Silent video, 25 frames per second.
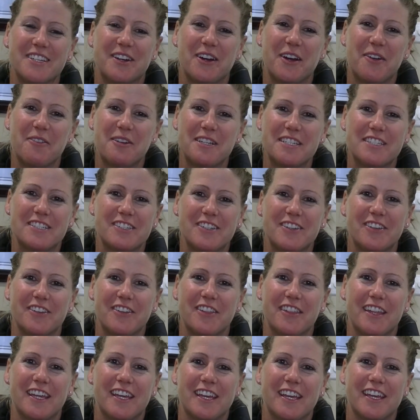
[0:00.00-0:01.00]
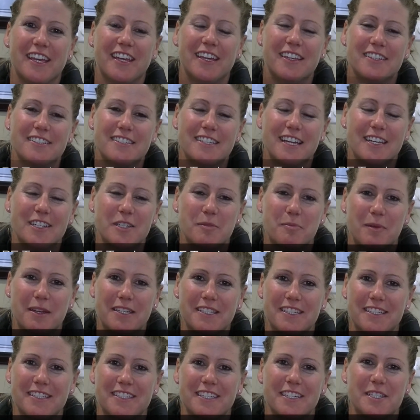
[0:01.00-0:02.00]
So I went to the
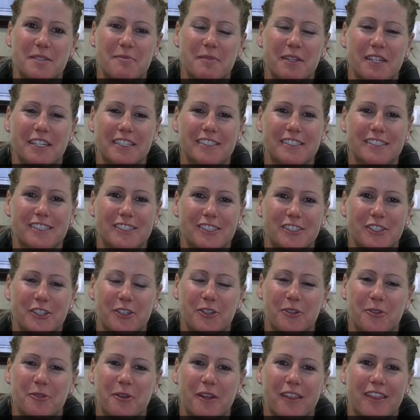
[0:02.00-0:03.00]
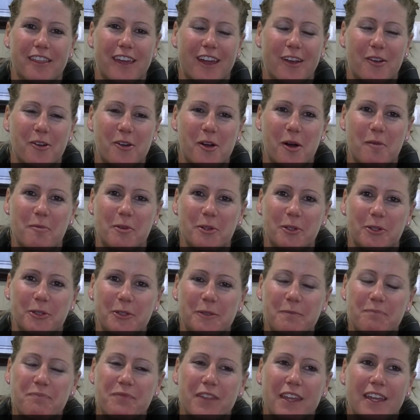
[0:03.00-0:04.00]
Standards-Based Assessment Institute with Carol
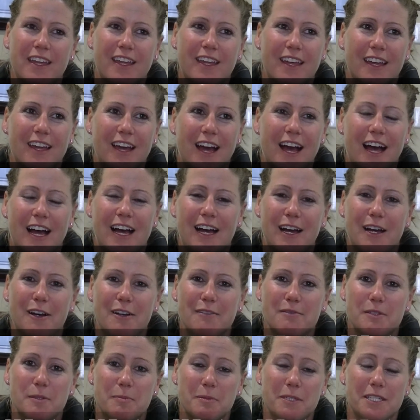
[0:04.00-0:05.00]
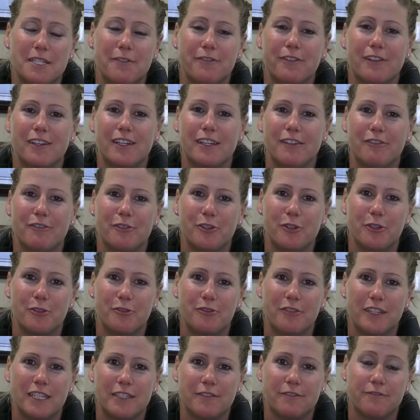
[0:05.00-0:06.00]
Commodore, specifically for
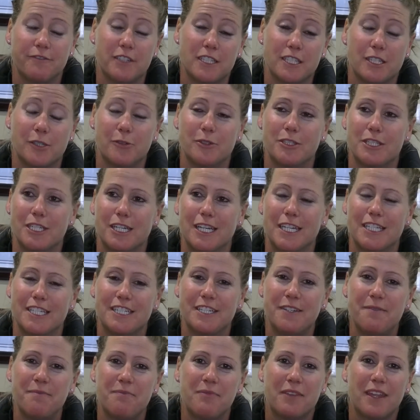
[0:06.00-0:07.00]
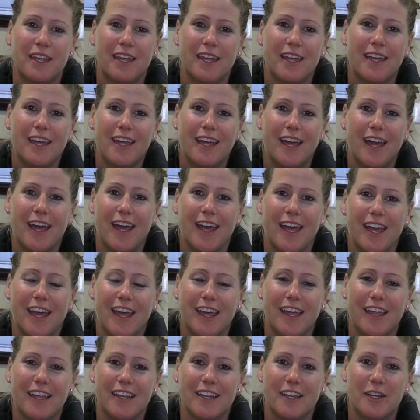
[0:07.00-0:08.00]
physical education.
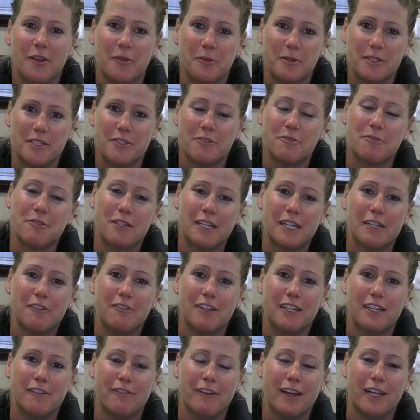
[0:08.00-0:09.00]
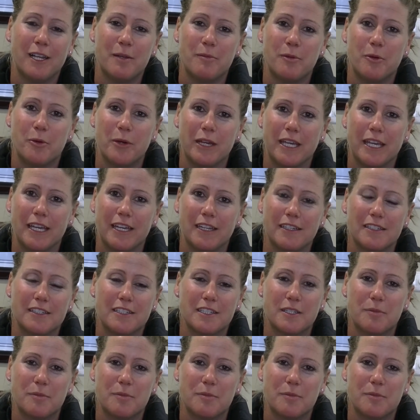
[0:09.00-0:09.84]
And it was a really, really valuable weekend to